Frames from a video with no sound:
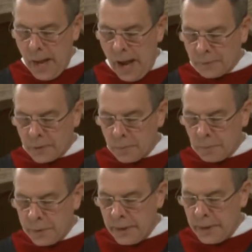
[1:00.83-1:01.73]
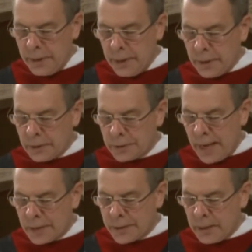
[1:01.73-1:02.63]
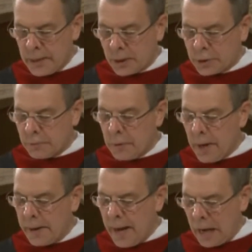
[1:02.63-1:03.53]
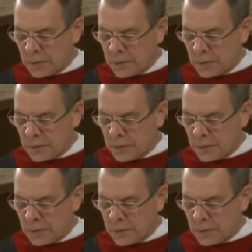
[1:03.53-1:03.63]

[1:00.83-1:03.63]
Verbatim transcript: after completing years as a lecturer at